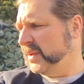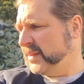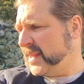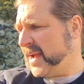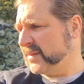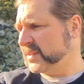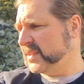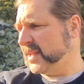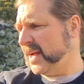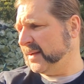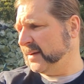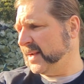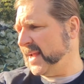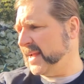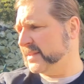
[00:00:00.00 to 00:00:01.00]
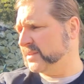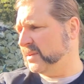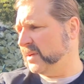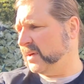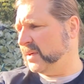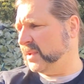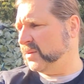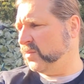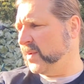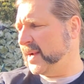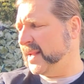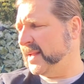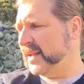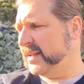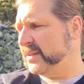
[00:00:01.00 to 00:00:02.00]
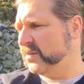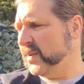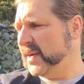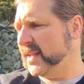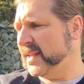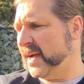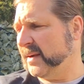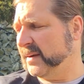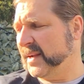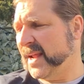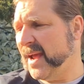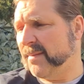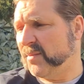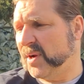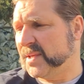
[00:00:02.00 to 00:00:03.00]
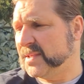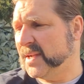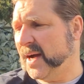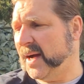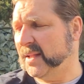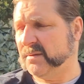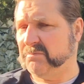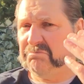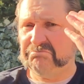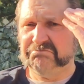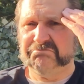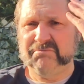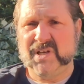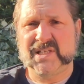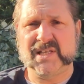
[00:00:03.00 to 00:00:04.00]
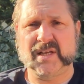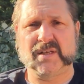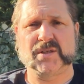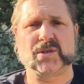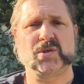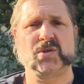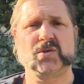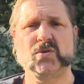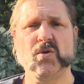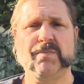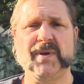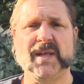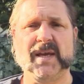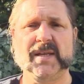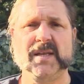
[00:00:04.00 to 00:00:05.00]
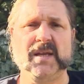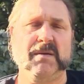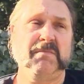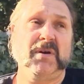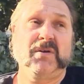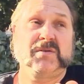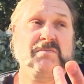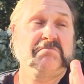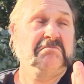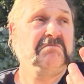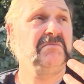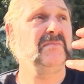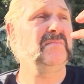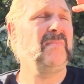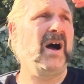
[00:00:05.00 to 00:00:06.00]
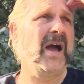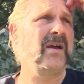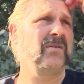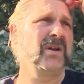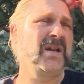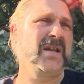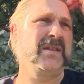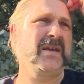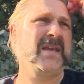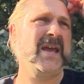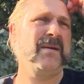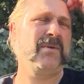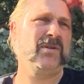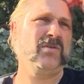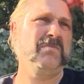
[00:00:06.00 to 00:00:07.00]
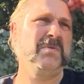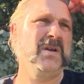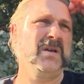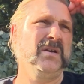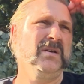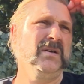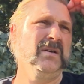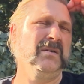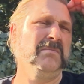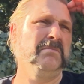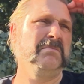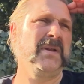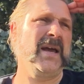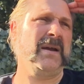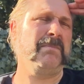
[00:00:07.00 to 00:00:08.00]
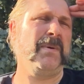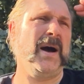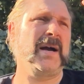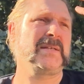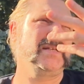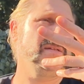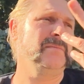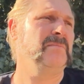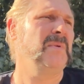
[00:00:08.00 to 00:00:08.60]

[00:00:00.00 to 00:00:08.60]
$1,000 lens on a $20 camera is not a stupid idea, because I only need the camera to be a black box and